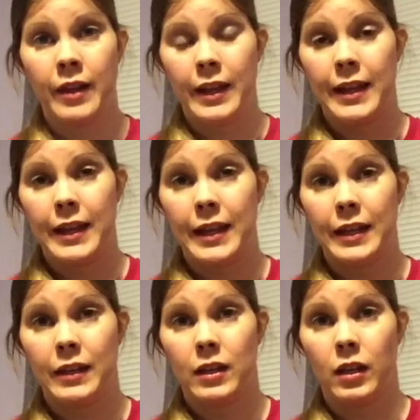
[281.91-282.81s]

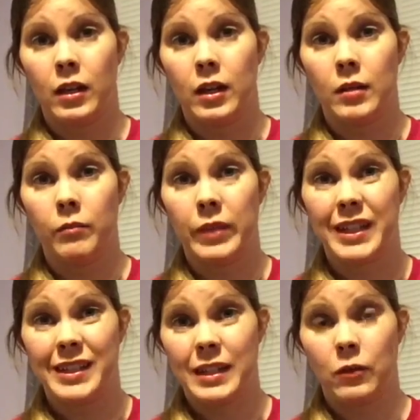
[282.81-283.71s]
and
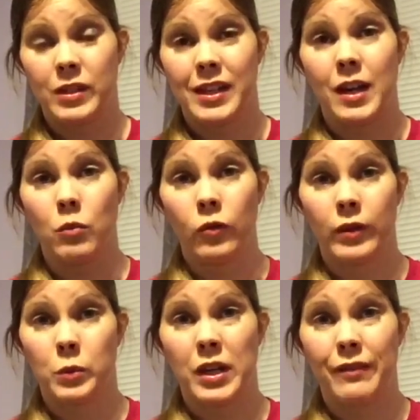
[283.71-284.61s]
because I was not
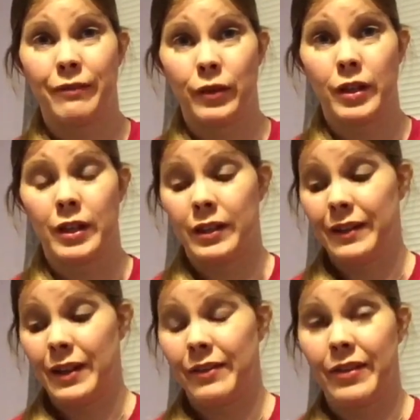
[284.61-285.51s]
moving my foot
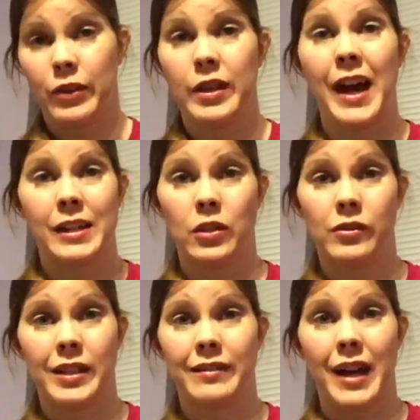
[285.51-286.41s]
and not
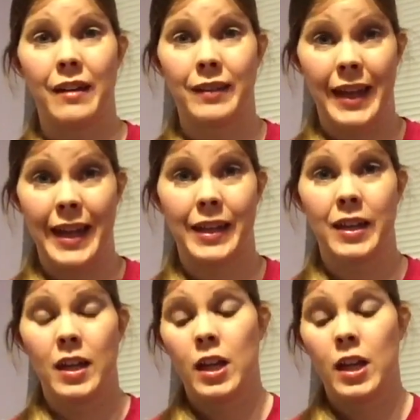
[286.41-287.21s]
using that leg,